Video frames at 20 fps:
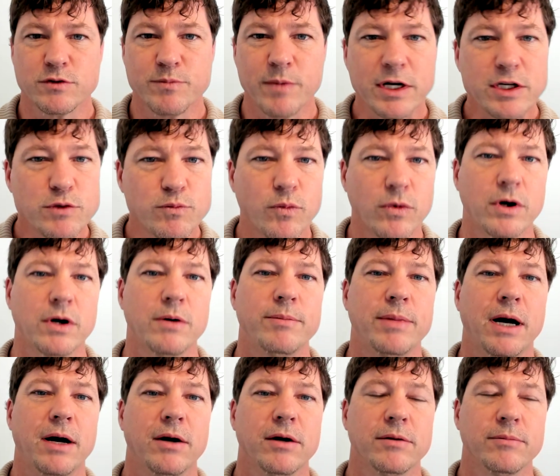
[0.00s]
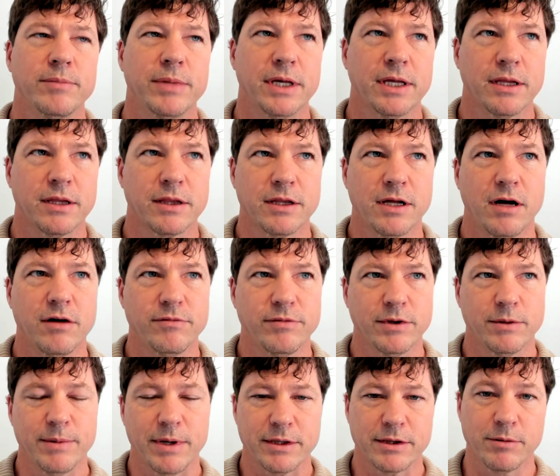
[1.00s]
much more about being thoughtful
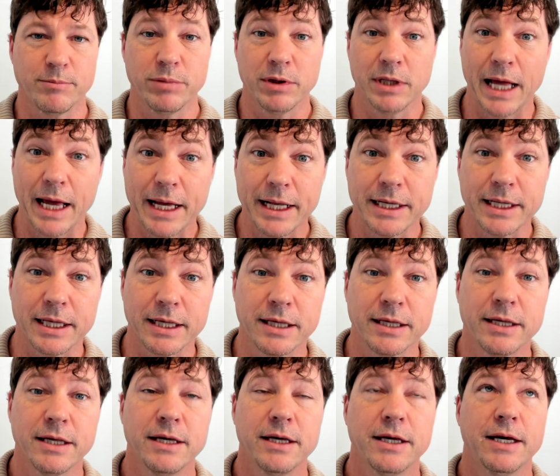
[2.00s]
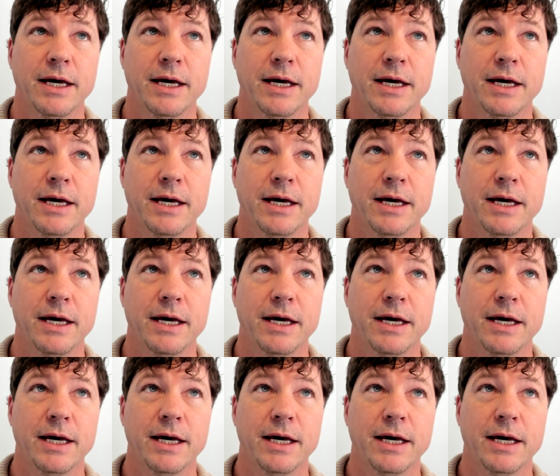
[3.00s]
about the planning